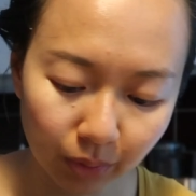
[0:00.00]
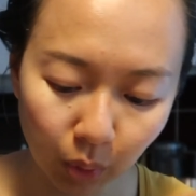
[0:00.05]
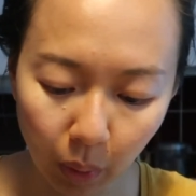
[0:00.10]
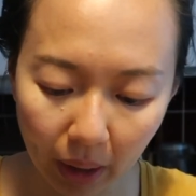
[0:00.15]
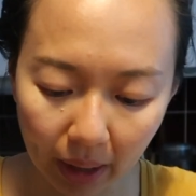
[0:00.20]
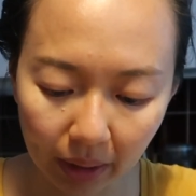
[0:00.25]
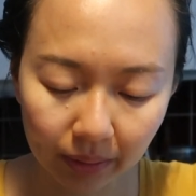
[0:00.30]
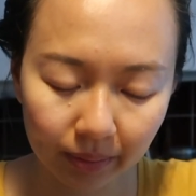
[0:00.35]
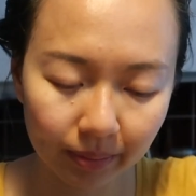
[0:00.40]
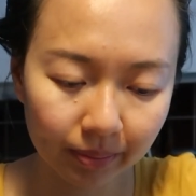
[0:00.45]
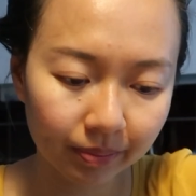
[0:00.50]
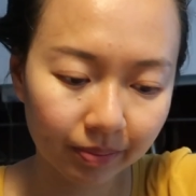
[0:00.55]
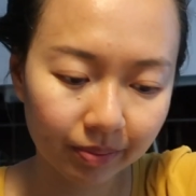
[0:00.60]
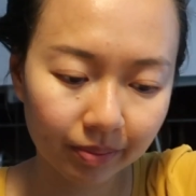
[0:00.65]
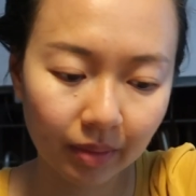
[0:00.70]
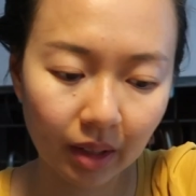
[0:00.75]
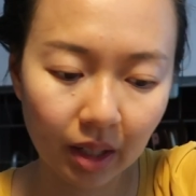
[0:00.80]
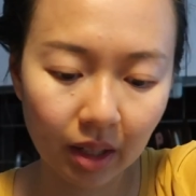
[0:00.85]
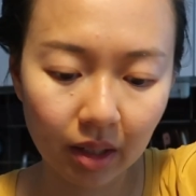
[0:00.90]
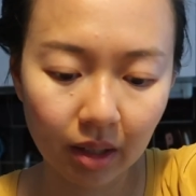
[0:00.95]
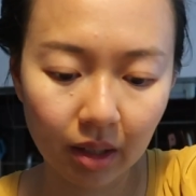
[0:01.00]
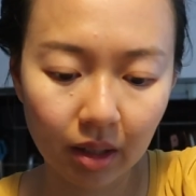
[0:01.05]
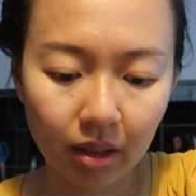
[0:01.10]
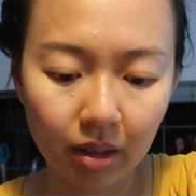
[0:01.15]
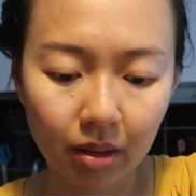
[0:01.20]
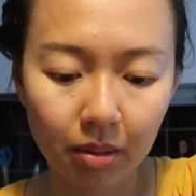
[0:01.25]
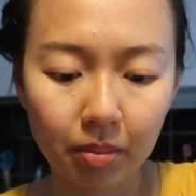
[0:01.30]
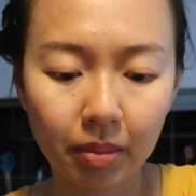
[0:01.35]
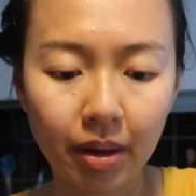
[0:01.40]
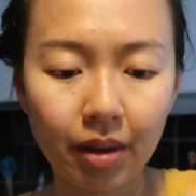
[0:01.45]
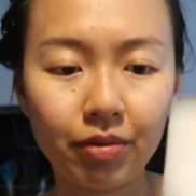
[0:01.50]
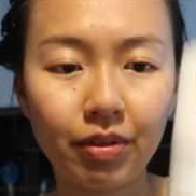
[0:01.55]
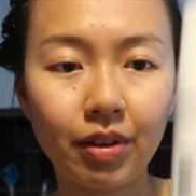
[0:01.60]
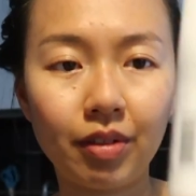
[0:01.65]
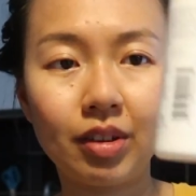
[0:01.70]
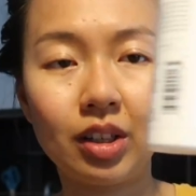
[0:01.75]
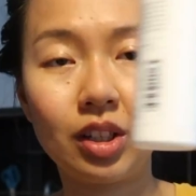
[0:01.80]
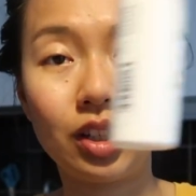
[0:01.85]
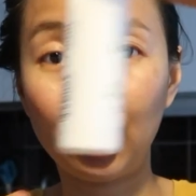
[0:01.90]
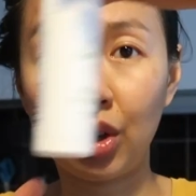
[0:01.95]
well, my
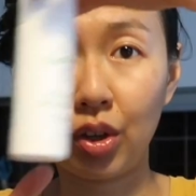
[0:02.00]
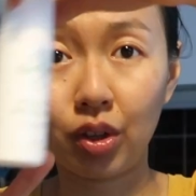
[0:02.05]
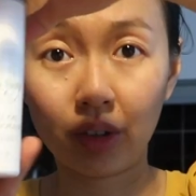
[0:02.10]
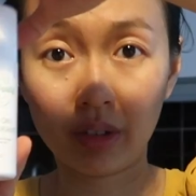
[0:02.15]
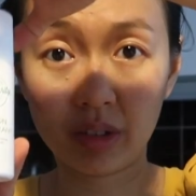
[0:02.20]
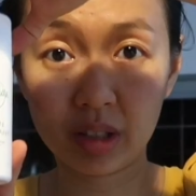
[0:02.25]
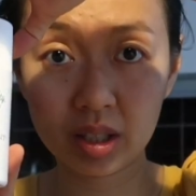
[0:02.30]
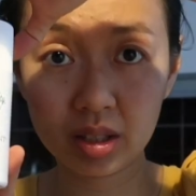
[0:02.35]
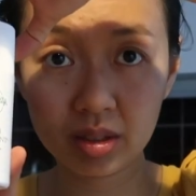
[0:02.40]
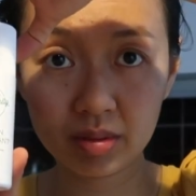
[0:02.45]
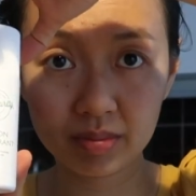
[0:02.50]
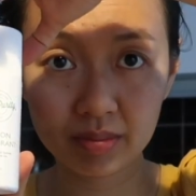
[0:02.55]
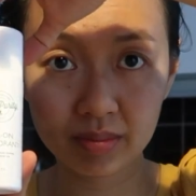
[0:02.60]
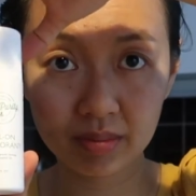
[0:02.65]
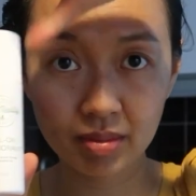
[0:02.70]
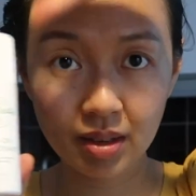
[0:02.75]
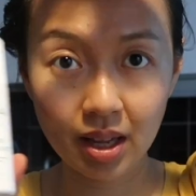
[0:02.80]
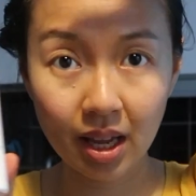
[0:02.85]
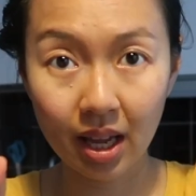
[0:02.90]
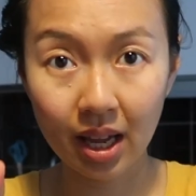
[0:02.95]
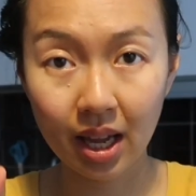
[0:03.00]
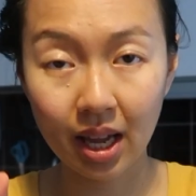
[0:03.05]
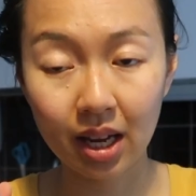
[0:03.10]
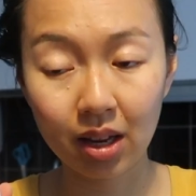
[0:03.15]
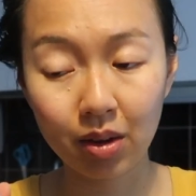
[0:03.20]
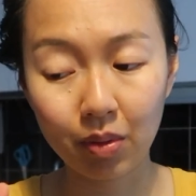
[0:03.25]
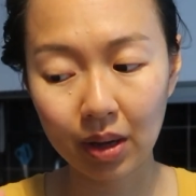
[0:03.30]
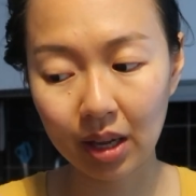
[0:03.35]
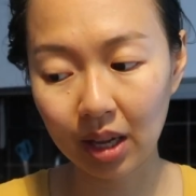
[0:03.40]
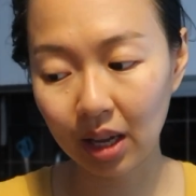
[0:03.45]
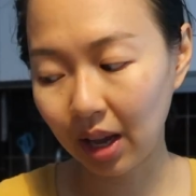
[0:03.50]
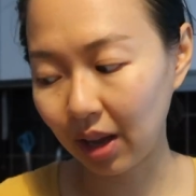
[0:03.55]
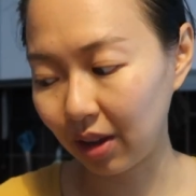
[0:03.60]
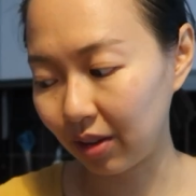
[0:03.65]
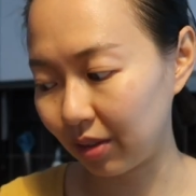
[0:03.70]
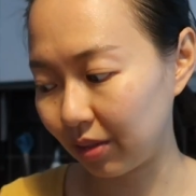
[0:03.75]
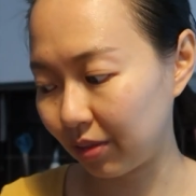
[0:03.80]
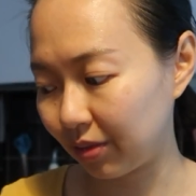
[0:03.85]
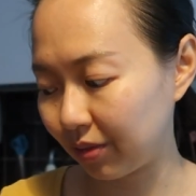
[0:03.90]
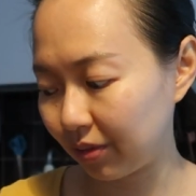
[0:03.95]
favorite deodorant. Anyway,
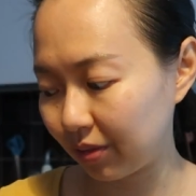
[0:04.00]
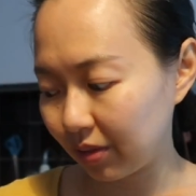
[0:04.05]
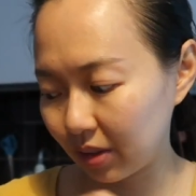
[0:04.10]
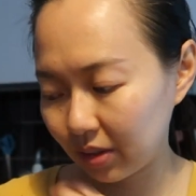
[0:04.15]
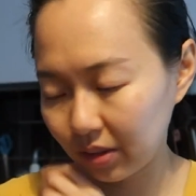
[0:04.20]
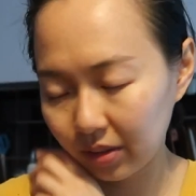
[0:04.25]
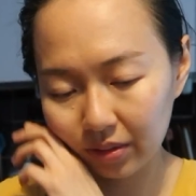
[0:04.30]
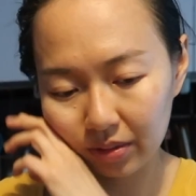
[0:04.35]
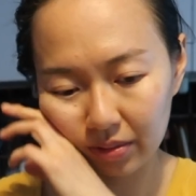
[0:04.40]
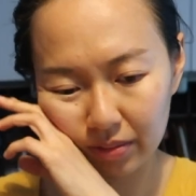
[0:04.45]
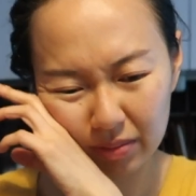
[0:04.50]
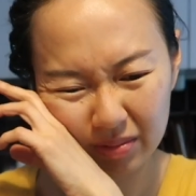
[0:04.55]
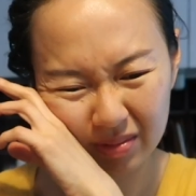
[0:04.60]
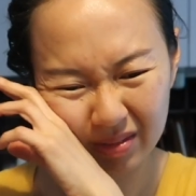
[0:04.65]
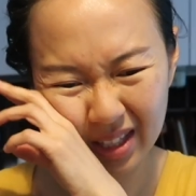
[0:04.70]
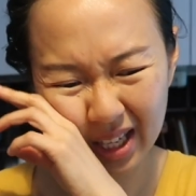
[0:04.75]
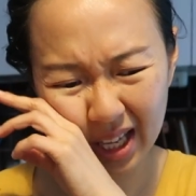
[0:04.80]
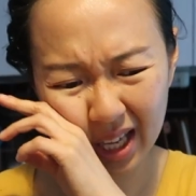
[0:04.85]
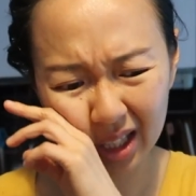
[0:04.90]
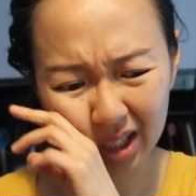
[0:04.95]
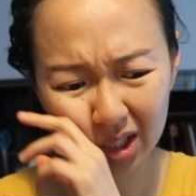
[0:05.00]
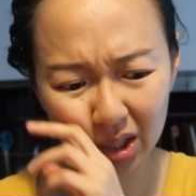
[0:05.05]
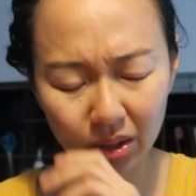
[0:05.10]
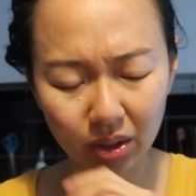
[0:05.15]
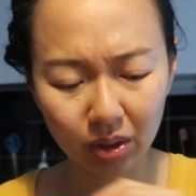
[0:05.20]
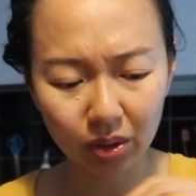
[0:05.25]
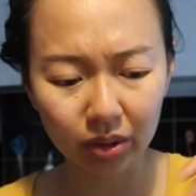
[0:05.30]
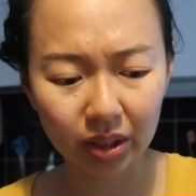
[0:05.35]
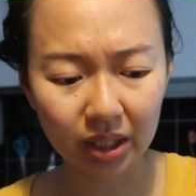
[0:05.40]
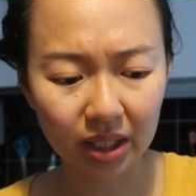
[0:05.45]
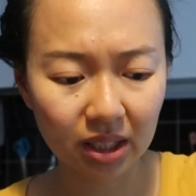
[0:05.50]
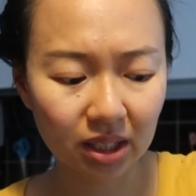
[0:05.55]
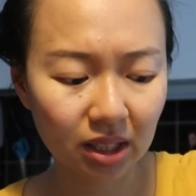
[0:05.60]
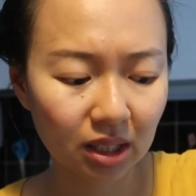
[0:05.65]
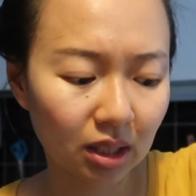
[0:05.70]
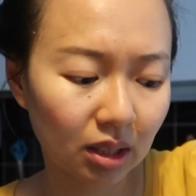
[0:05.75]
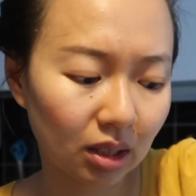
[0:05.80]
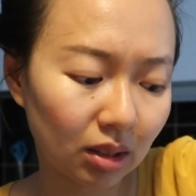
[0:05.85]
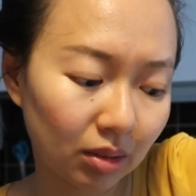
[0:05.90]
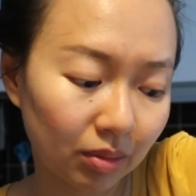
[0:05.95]
I've linked all
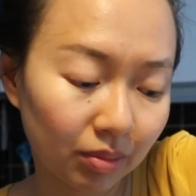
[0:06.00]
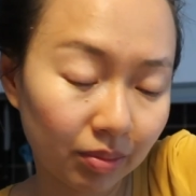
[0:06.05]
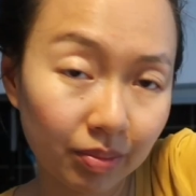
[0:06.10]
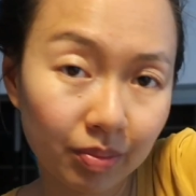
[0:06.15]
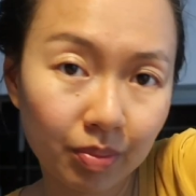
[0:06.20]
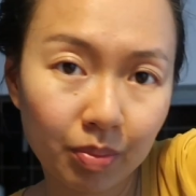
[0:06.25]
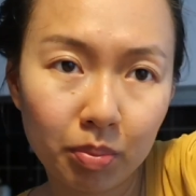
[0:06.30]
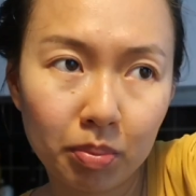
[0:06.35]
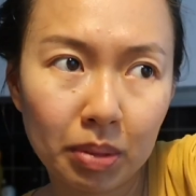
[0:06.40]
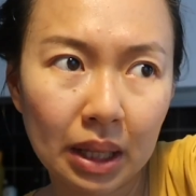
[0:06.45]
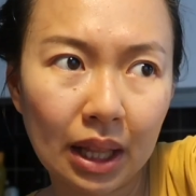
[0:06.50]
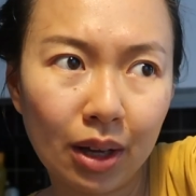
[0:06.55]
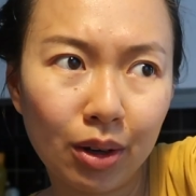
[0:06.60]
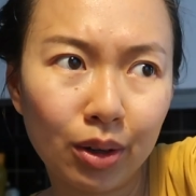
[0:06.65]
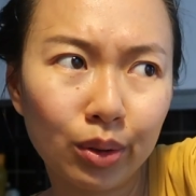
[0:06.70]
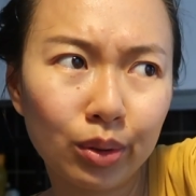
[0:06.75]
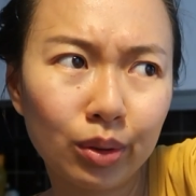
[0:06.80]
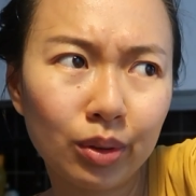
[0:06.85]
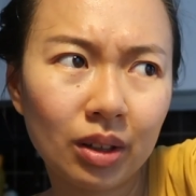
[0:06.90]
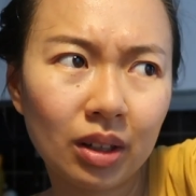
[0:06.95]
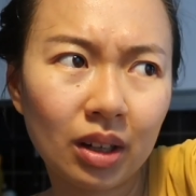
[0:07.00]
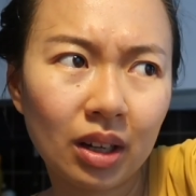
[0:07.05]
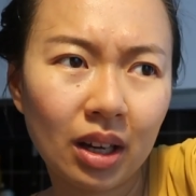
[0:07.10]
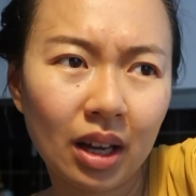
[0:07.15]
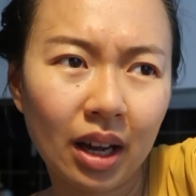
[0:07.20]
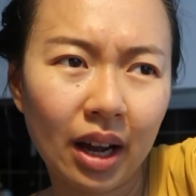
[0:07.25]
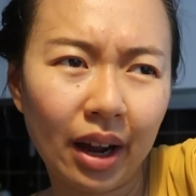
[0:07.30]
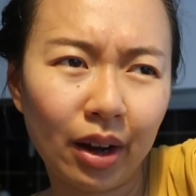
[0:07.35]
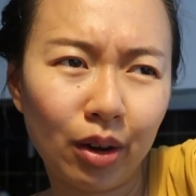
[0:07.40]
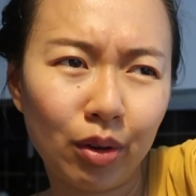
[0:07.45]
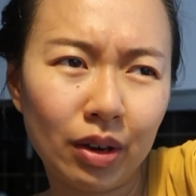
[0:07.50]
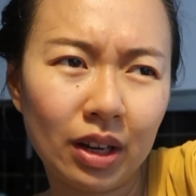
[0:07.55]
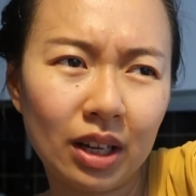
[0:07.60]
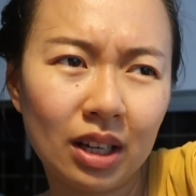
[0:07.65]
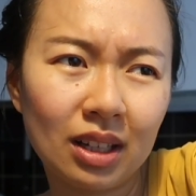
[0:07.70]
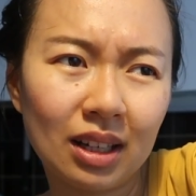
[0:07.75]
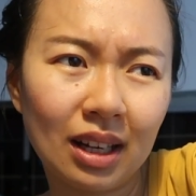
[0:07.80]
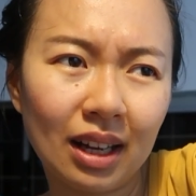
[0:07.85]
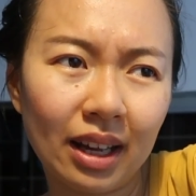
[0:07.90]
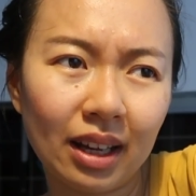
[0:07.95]
this below. I
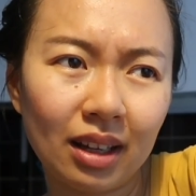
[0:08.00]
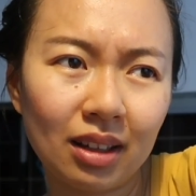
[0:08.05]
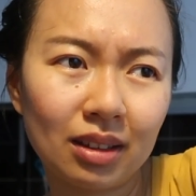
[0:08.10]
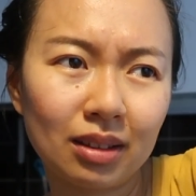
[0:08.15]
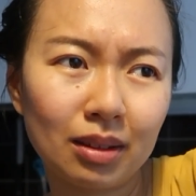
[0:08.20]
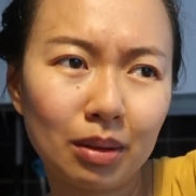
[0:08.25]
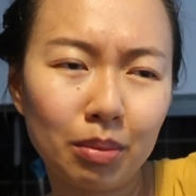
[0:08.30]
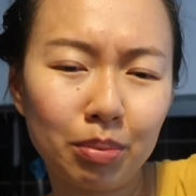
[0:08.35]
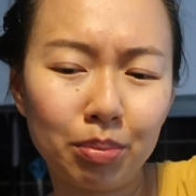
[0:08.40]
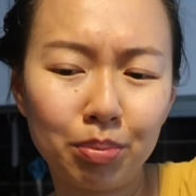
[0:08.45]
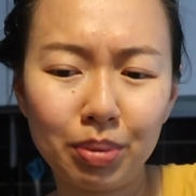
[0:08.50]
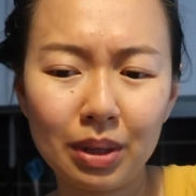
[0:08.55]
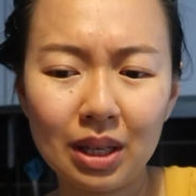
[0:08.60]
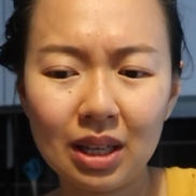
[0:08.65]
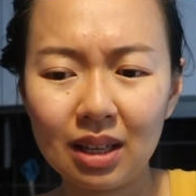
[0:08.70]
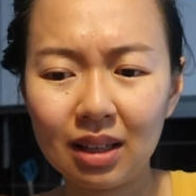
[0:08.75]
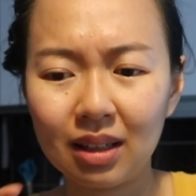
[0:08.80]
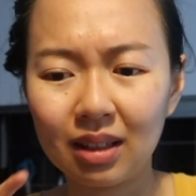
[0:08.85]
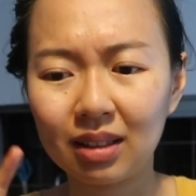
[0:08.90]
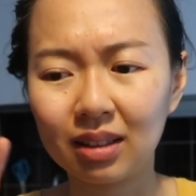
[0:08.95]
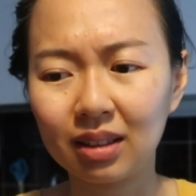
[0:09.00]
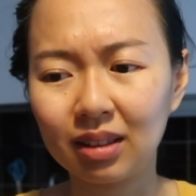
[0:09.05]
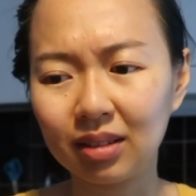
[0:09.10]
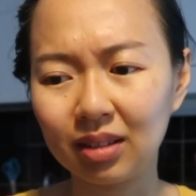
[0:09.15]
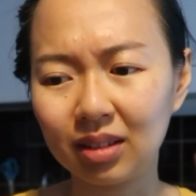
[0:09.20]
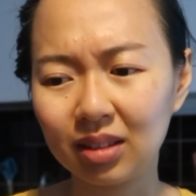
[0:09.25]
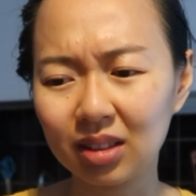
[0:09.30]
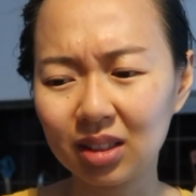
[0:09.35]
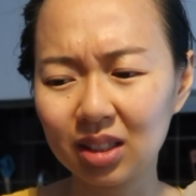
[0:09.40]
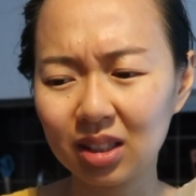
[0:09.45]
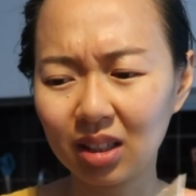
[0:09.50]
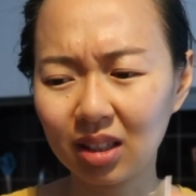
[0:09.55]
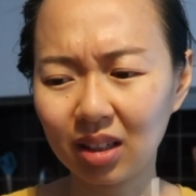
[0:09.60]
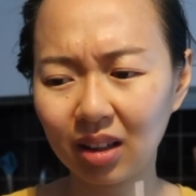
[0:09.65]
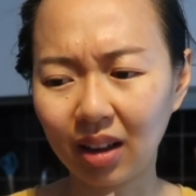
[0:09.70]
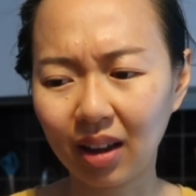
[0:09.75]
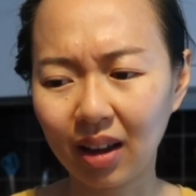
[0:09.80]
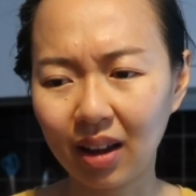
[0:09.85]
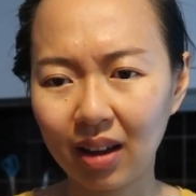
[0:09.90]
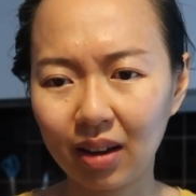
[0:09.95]
created like a Beacons
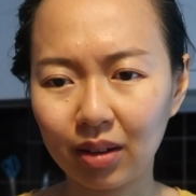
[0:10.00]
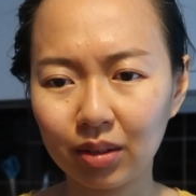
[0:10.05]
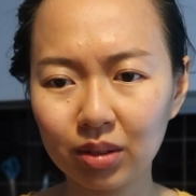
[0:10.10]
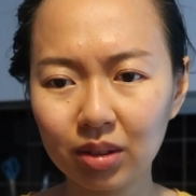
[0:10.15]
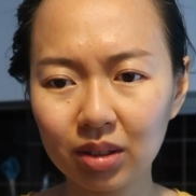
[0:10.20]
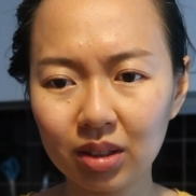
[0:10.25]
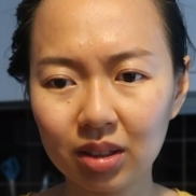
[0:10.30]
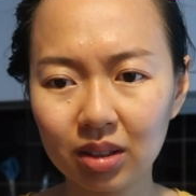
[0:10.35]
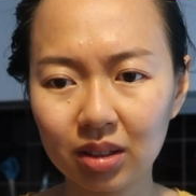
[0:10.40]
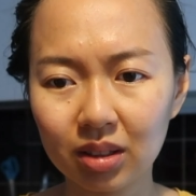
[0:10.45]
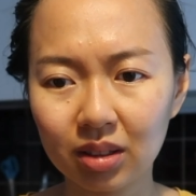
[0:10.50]
account.